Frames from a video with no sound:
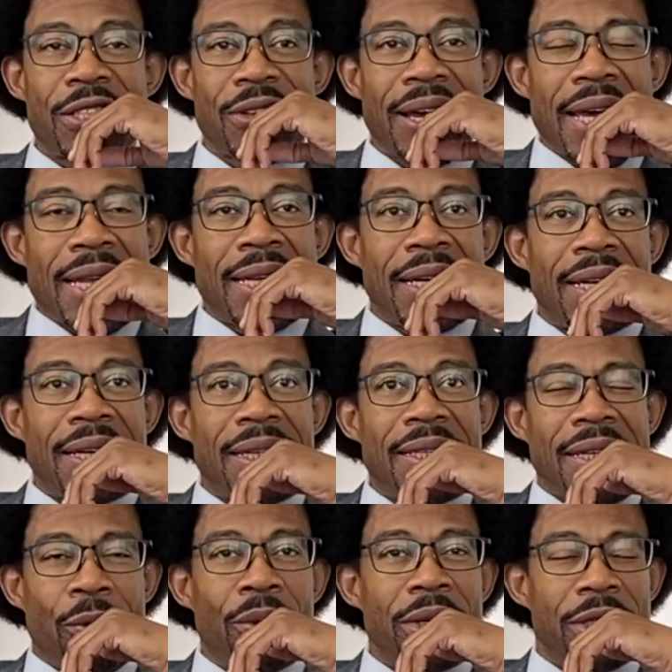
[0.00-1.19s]
so I had uh
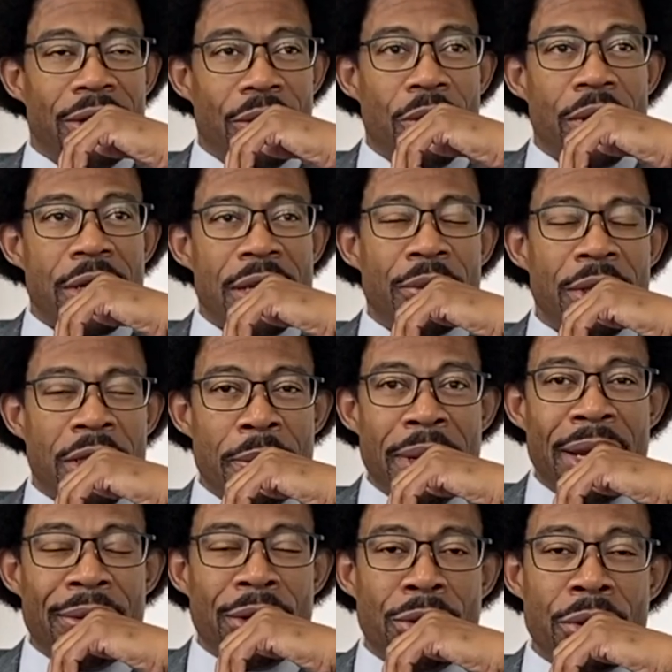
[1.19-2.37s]
yeah one year orders. I went to
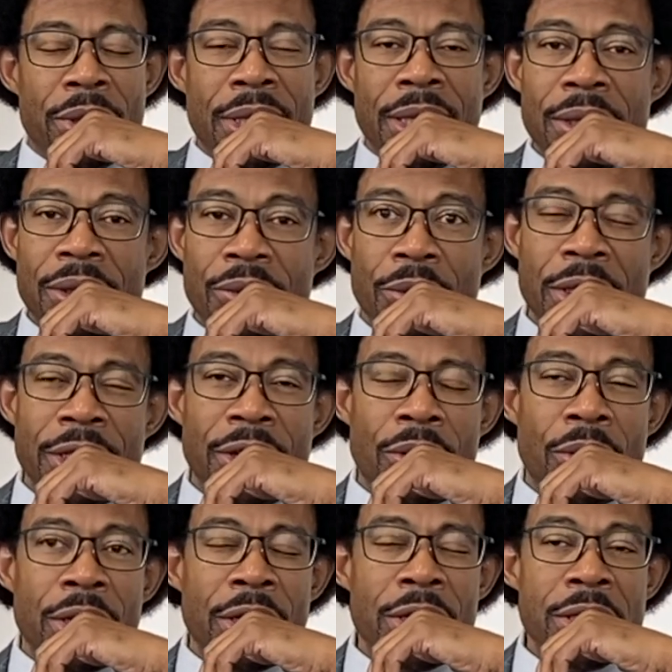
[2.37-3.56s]
command recruiting, one year
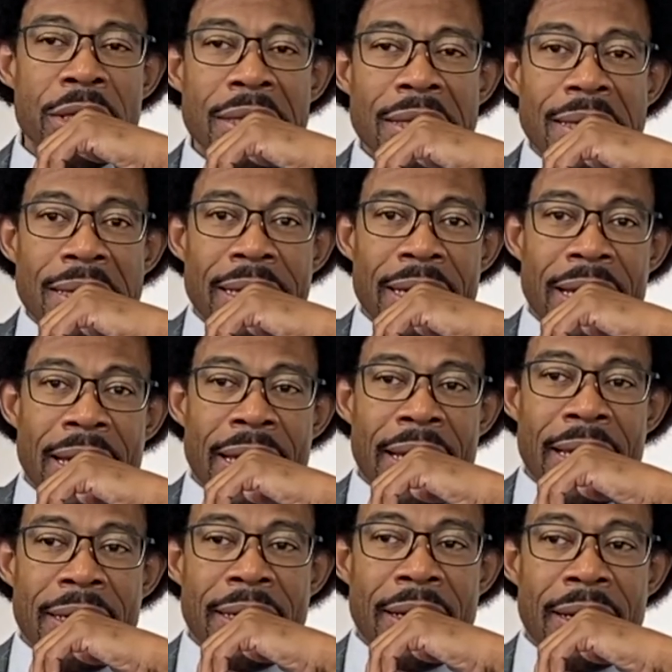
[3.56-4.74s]
orders,
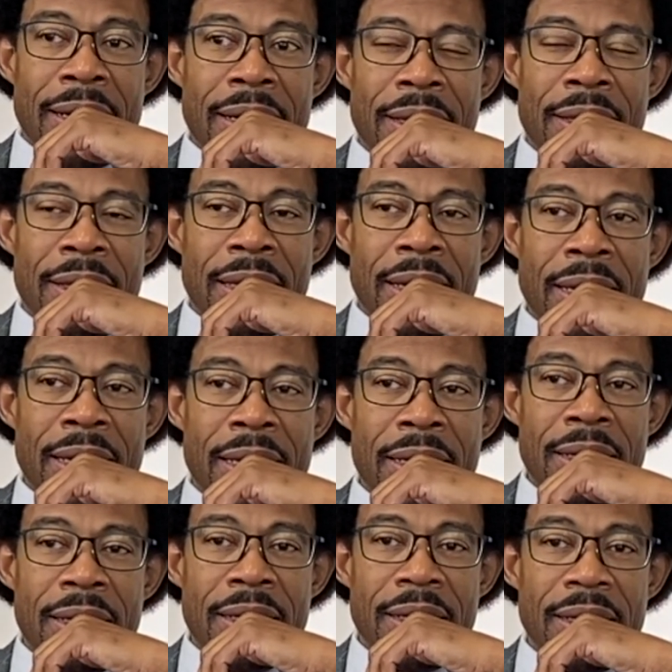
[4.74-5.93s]
and uh,
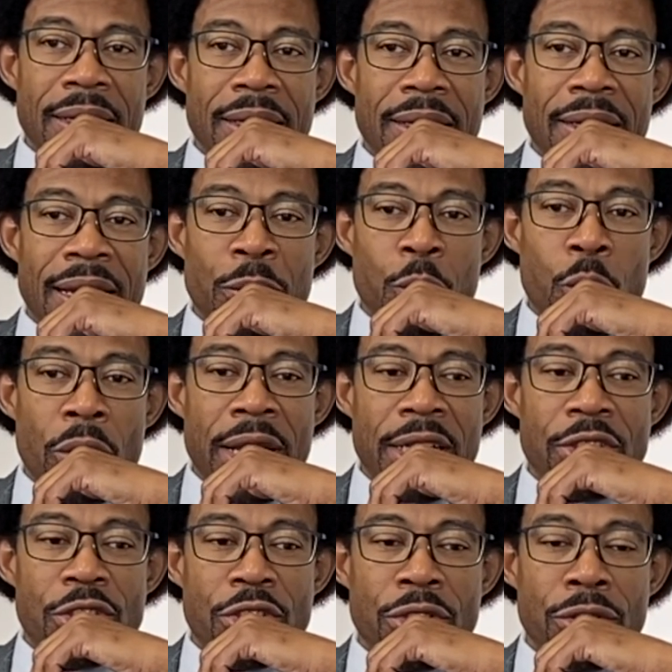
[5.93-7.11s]
then I
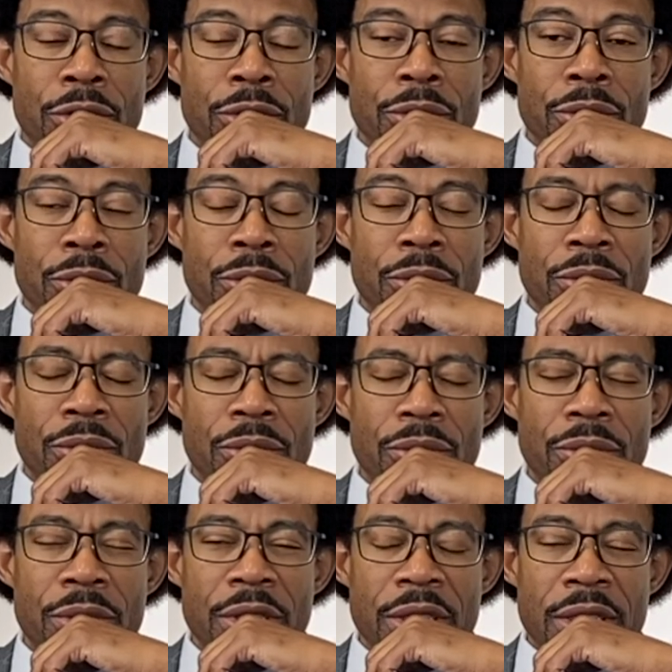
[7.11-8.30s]
went
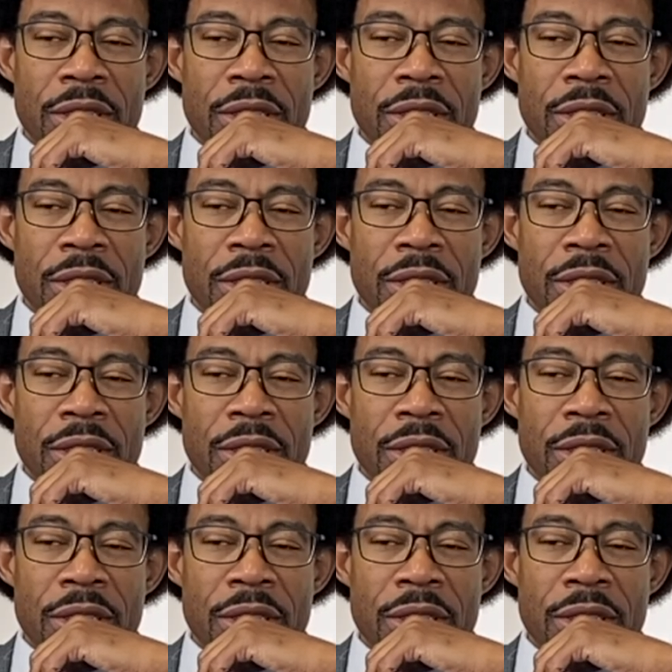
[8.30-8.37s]
to